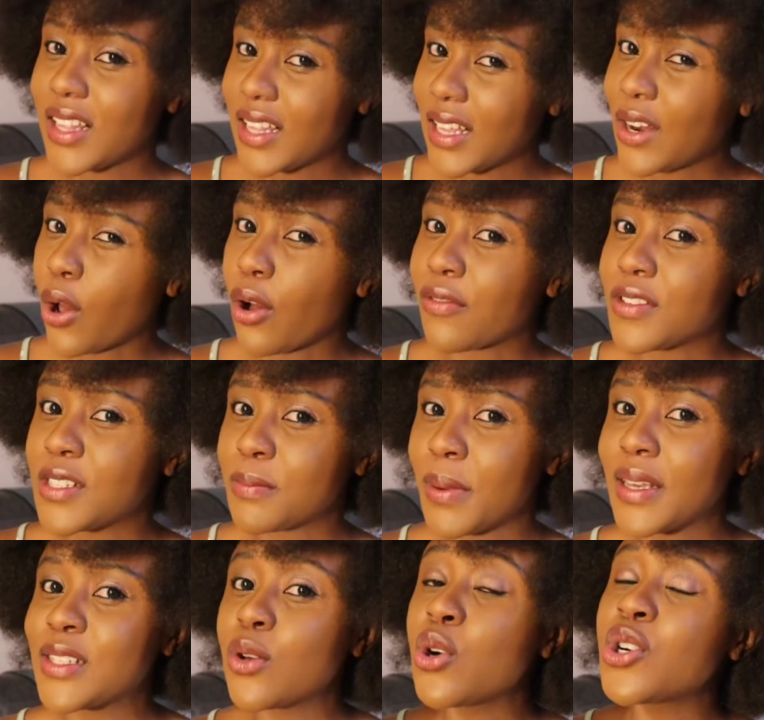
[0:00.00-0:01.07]
an office
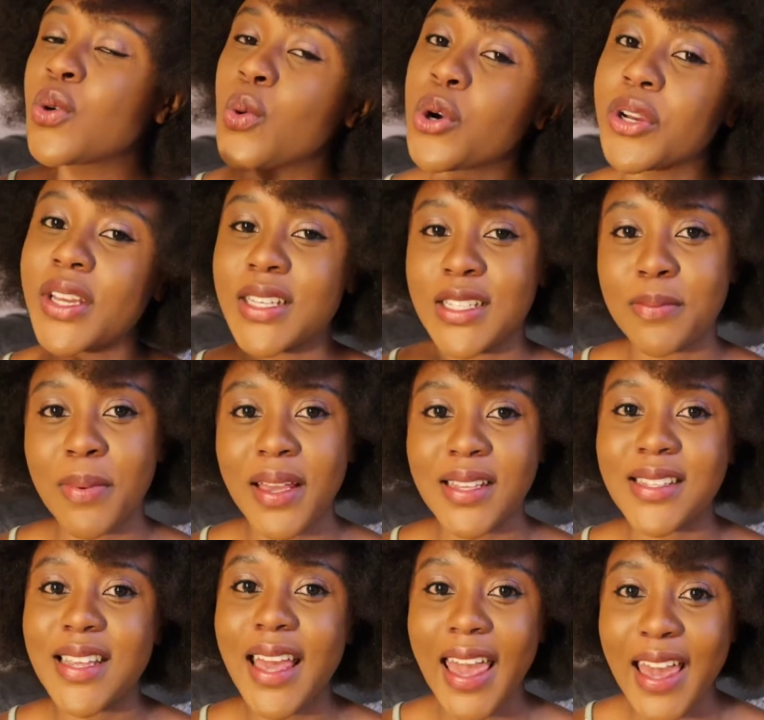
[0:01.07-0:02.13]
space or a working
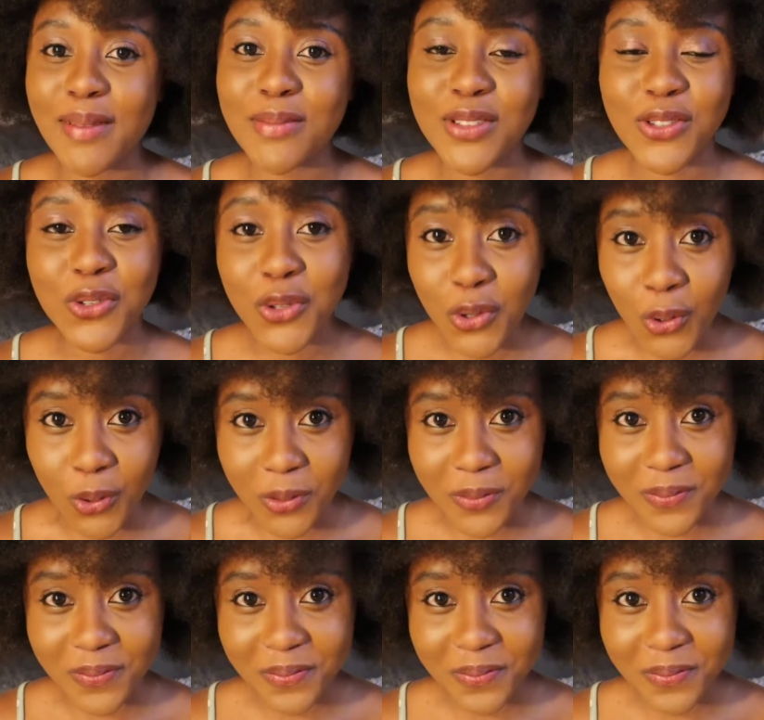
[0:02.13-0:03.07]
space aims to do.